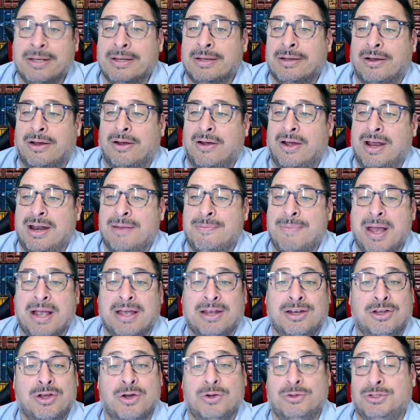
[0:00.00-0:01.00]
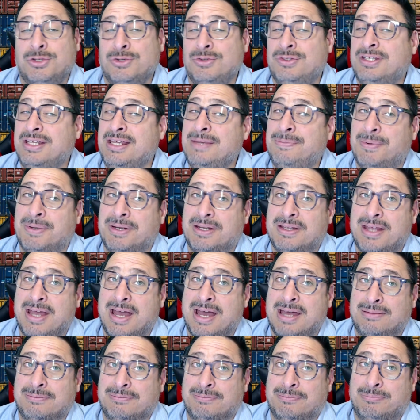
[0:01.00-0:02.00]
All right, I'm not going to go too deep into
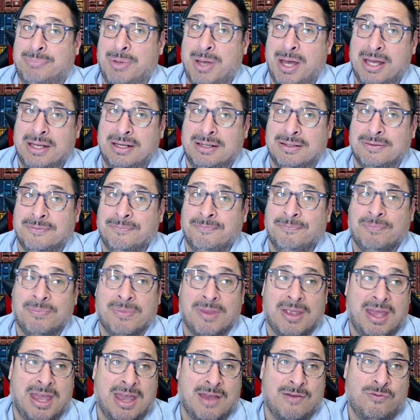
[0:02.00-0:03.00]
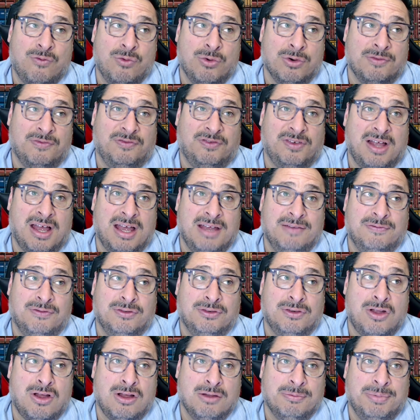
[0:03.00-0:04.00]
that, but if we're flying
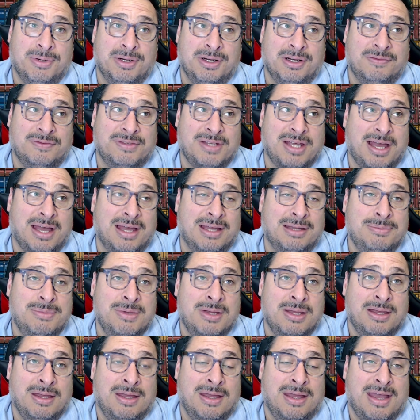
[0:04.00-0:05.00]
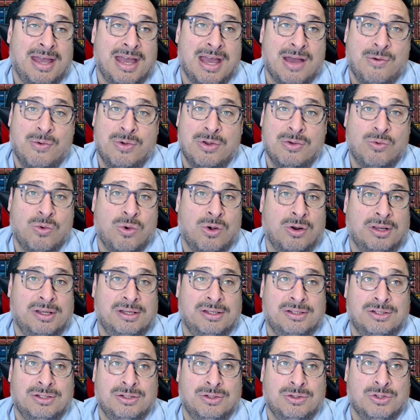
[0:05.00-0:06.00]
for a long period of time and we're
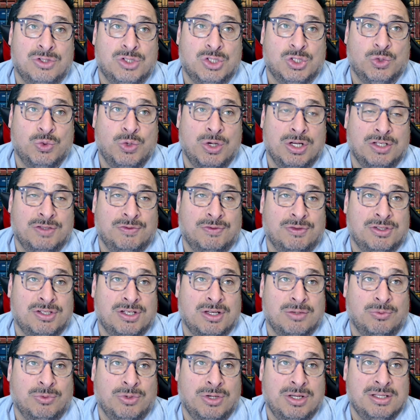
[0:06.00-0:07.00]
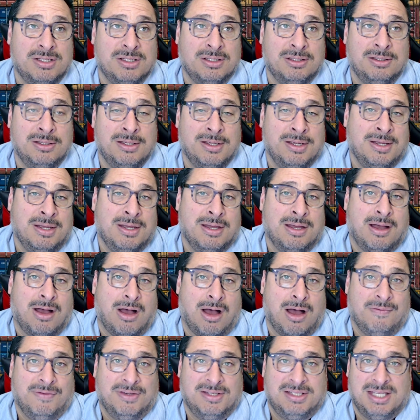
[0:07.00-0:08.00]
wanting to switch for some reason,
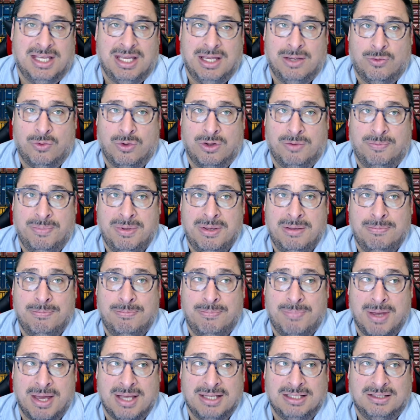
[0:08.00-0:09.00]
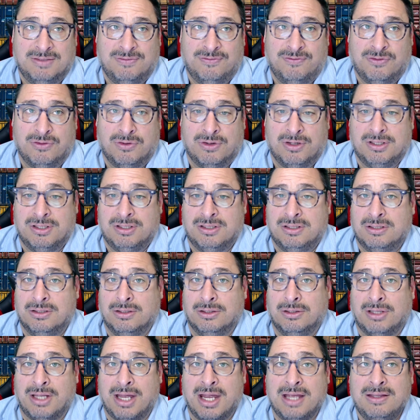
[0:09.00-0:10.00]
obviously it would be best for us
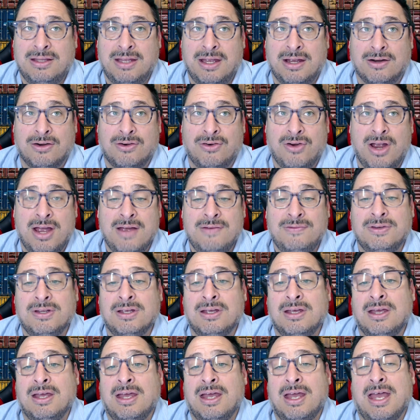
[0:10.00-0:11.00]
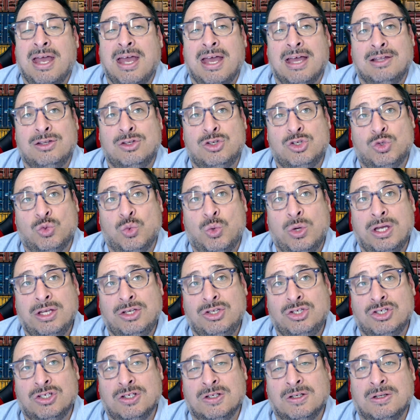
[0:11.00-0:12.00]
to land the aircraft and
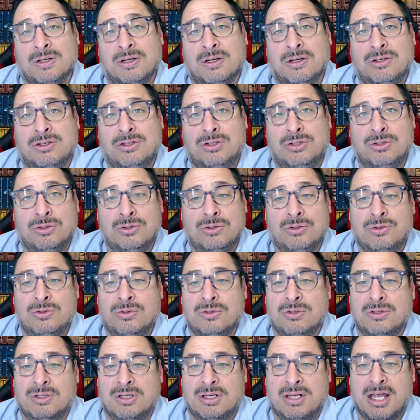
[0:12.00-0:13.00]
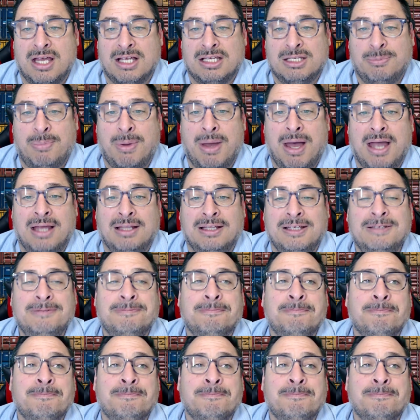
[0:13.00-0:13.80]
switch to the next pilot.